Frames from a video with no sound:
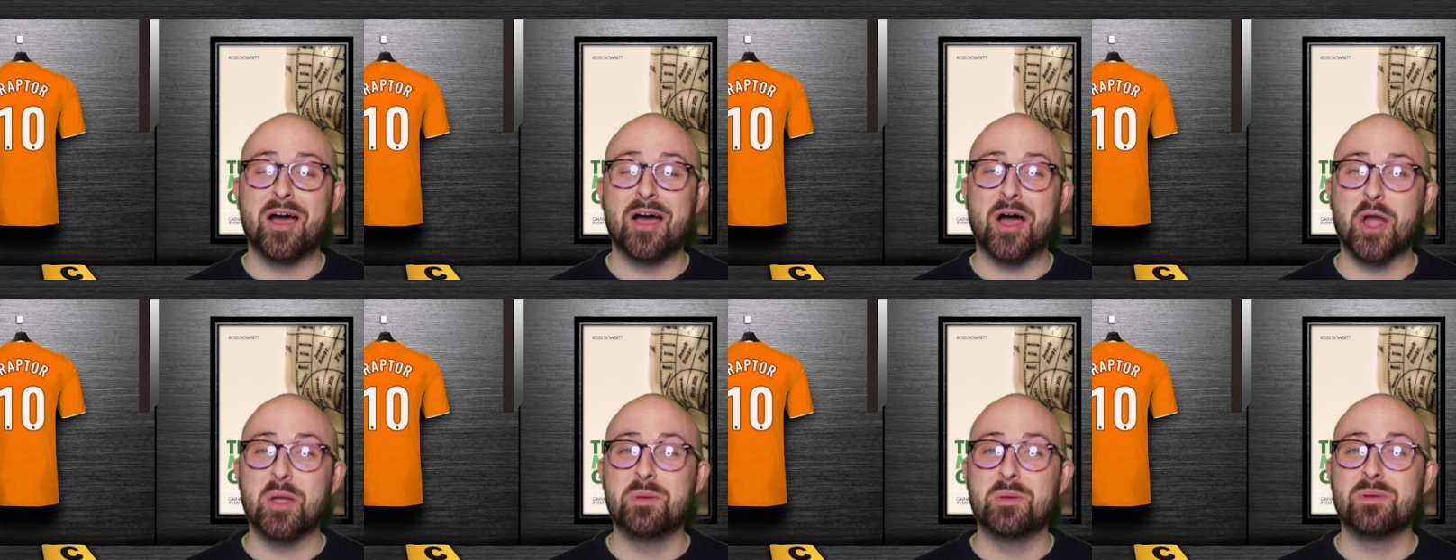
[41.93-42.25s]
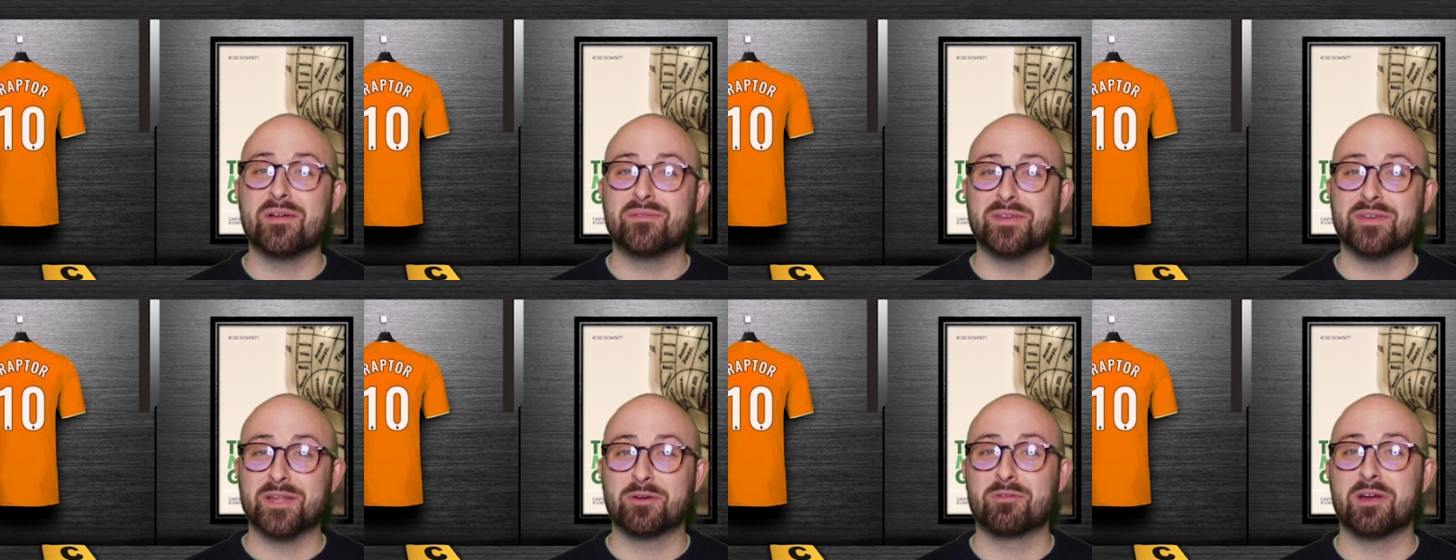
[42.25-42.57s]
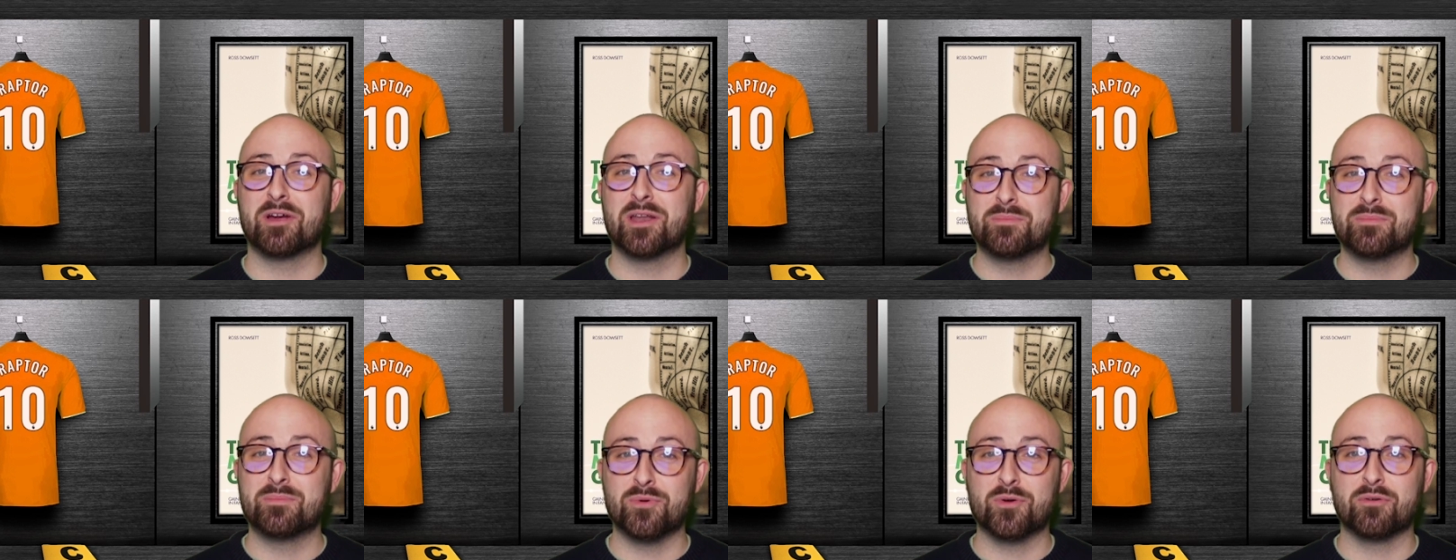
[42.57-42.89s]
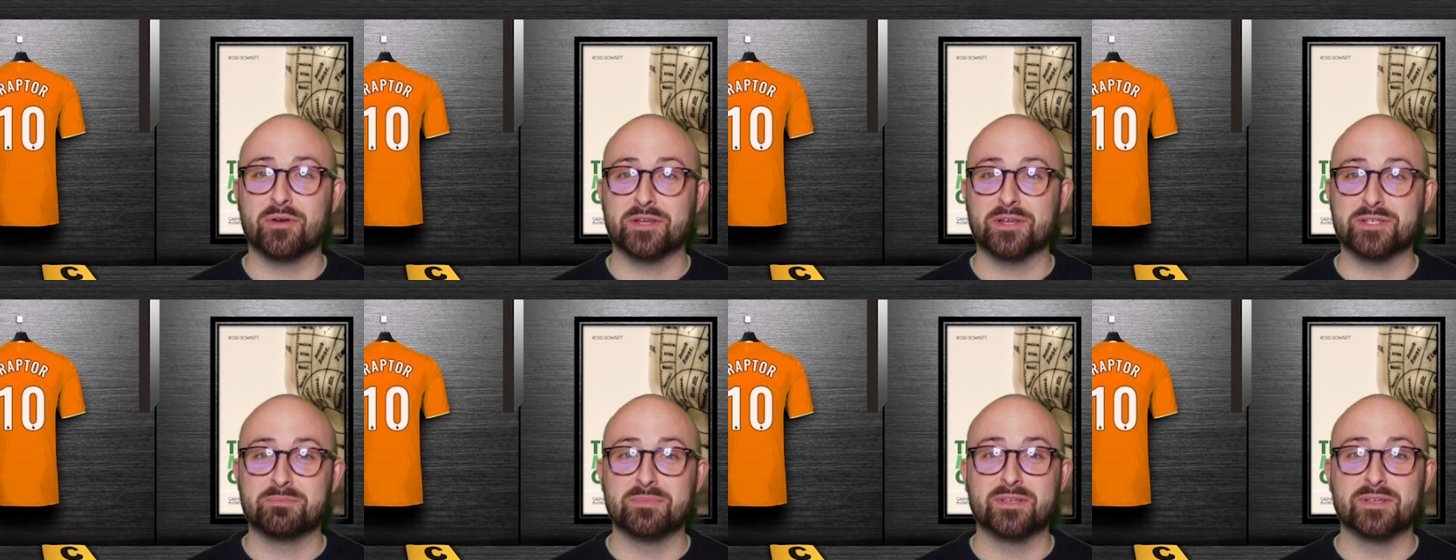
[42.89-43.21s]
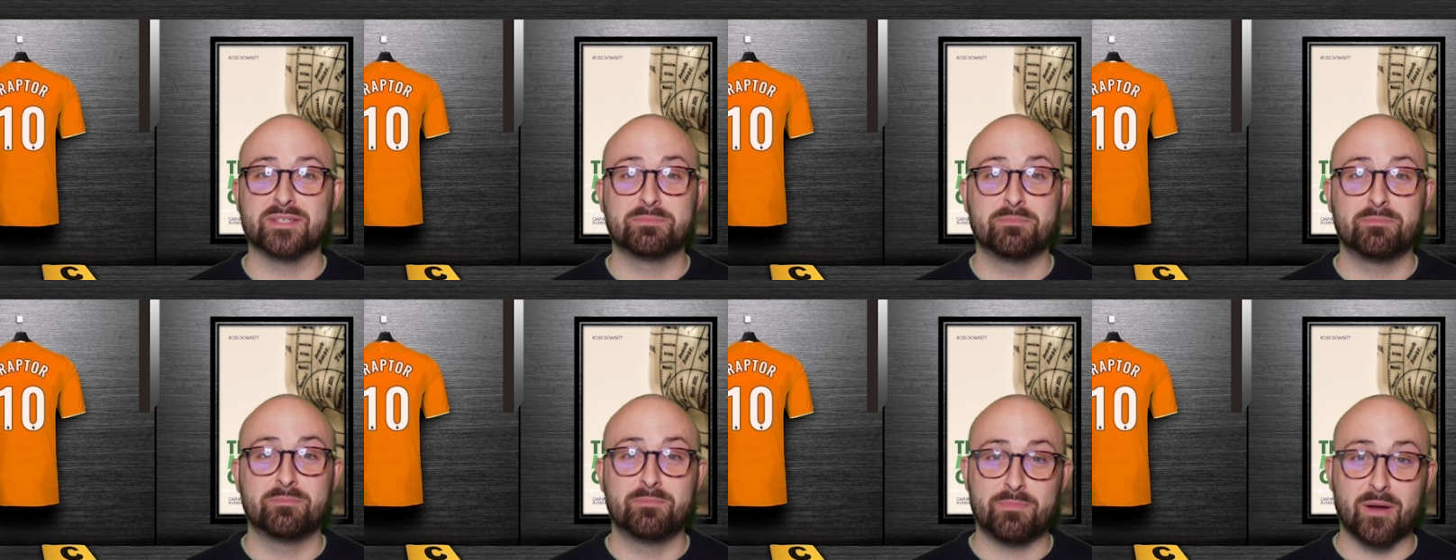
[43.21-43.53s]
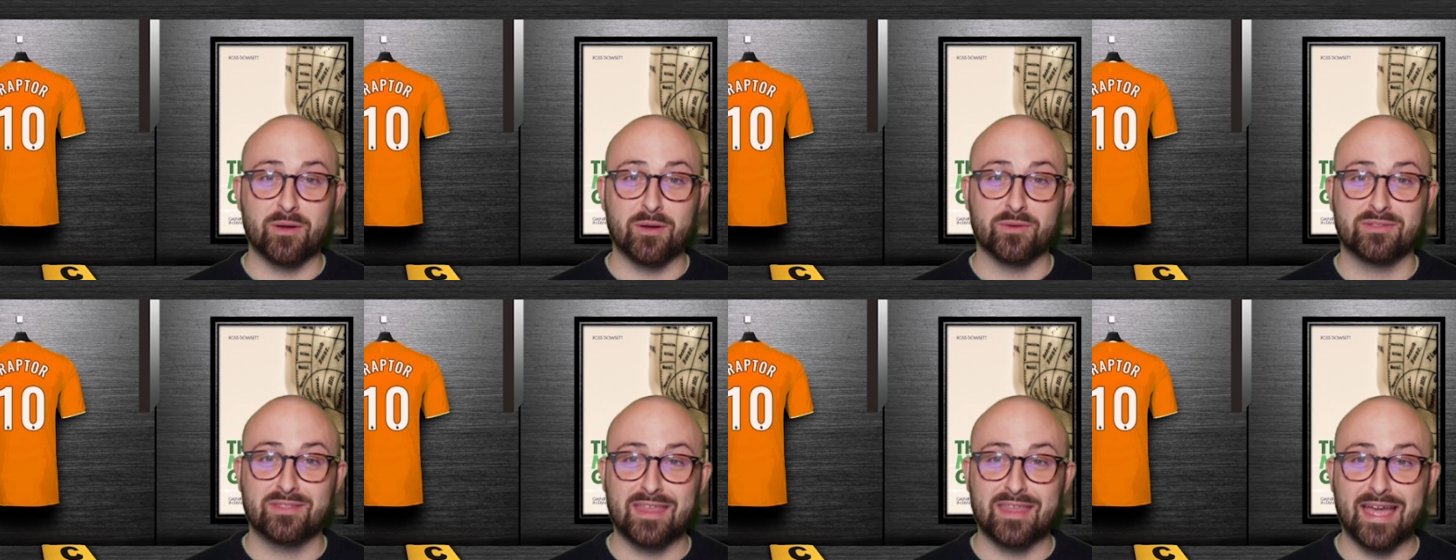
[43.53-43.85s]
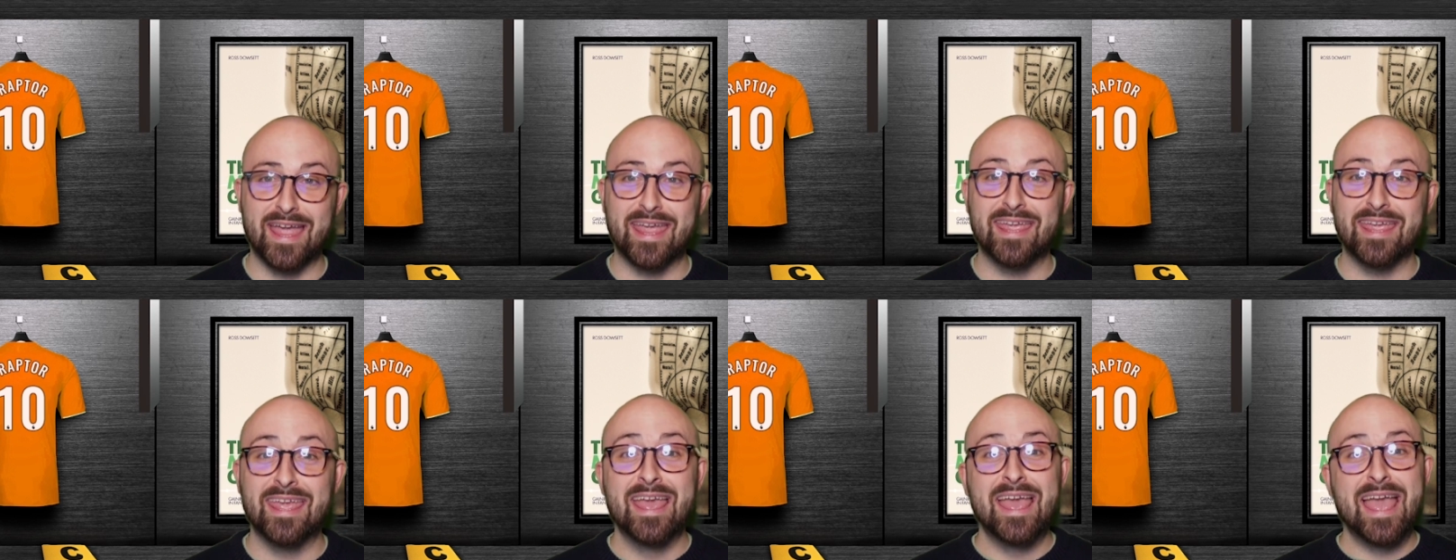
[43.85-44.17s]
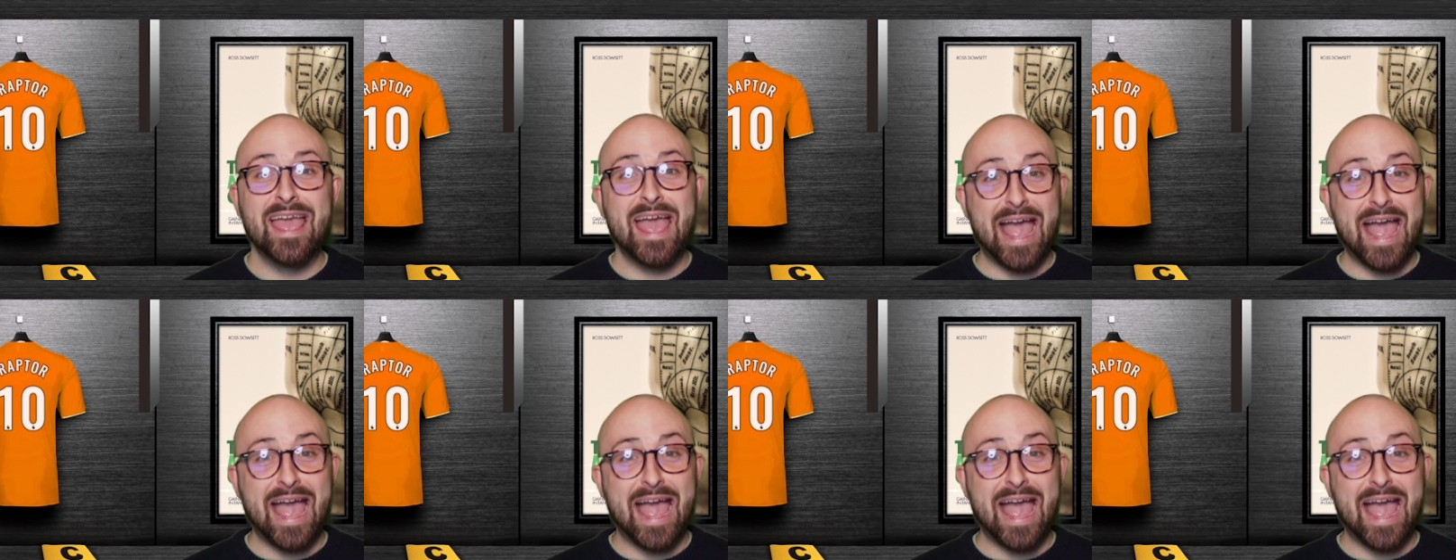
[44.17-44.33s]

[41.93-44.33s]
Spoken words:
I hope you have an incredible Christmas, both day